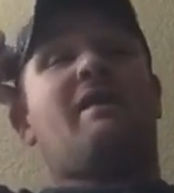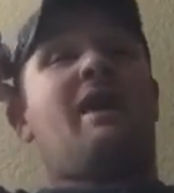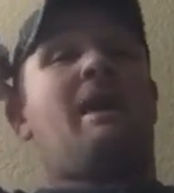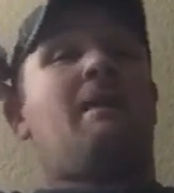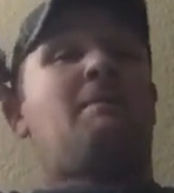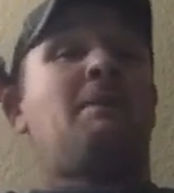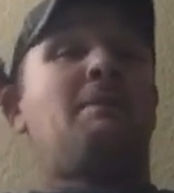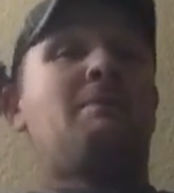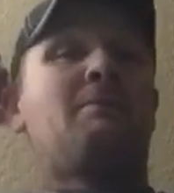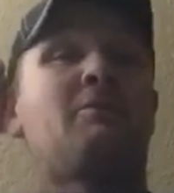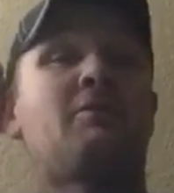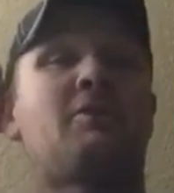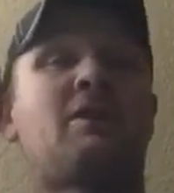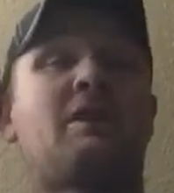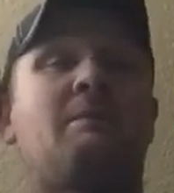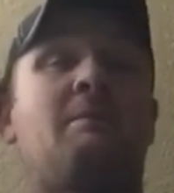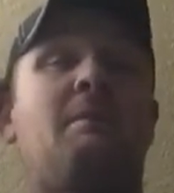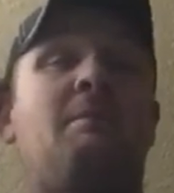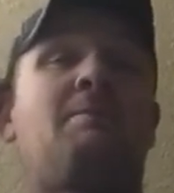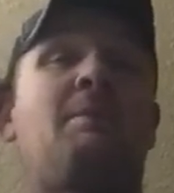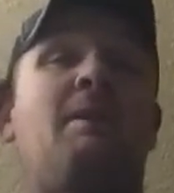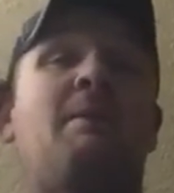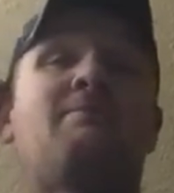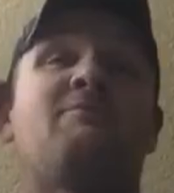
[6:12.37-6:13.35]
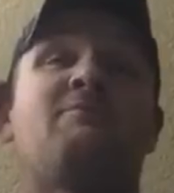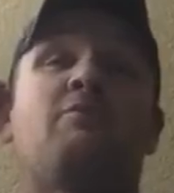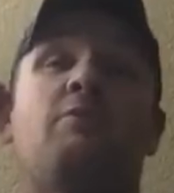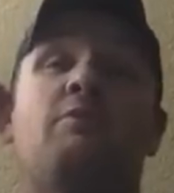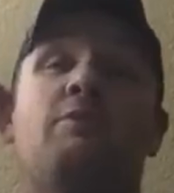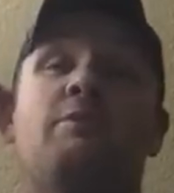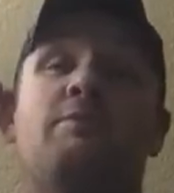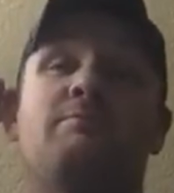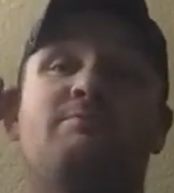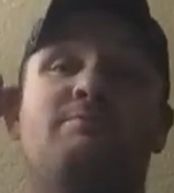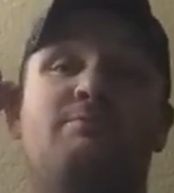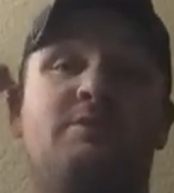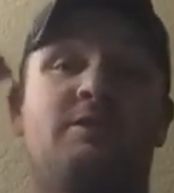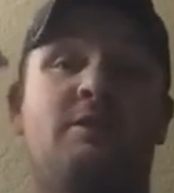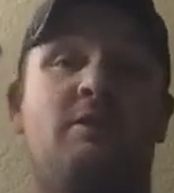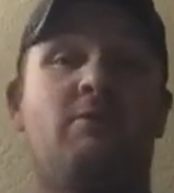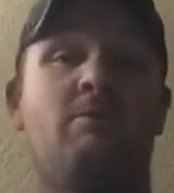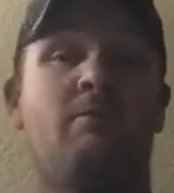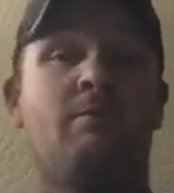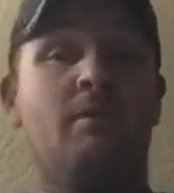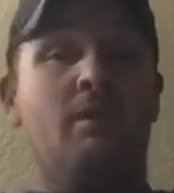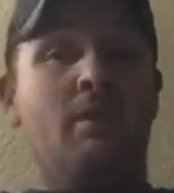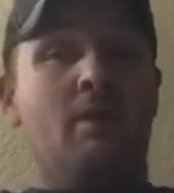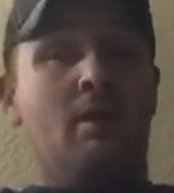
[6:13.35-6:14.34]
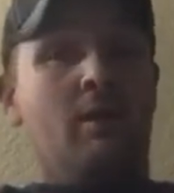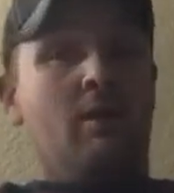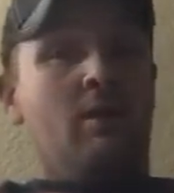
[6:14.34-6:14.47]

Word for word: a lot of people are going to be pumped for. So